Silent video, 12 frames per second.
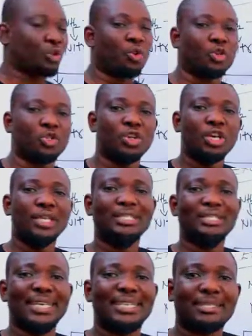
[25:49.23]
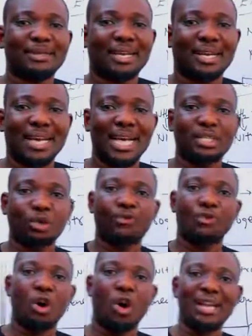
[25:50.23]
because this class of
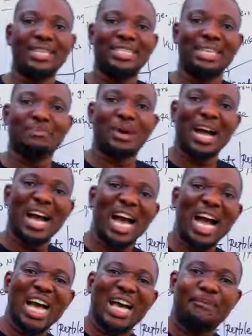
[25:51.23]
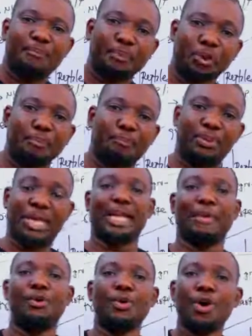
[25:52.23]
organism have
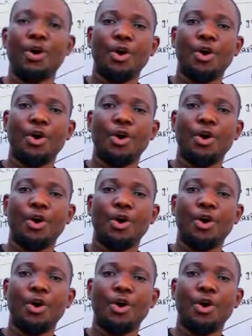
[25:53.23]
problem